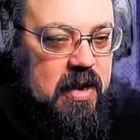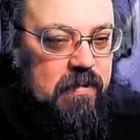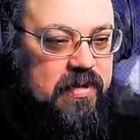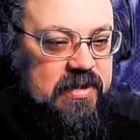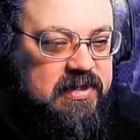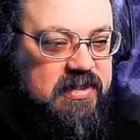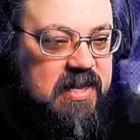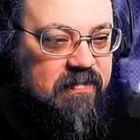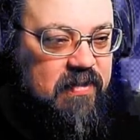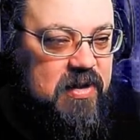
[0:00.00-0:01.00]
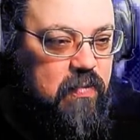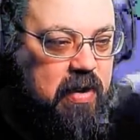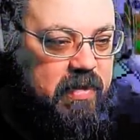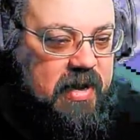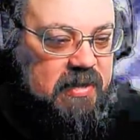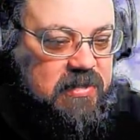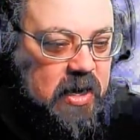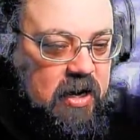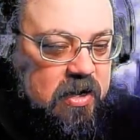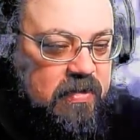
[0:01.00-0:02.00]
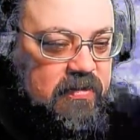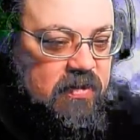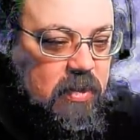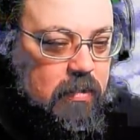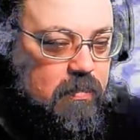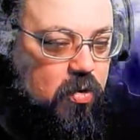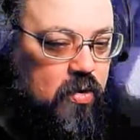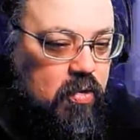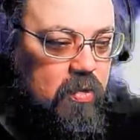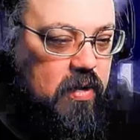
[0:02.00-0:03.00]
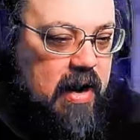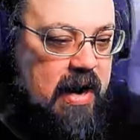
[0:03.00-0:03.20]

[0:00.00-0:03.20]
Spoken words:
but this is definitely where it gets harder. There's a lot more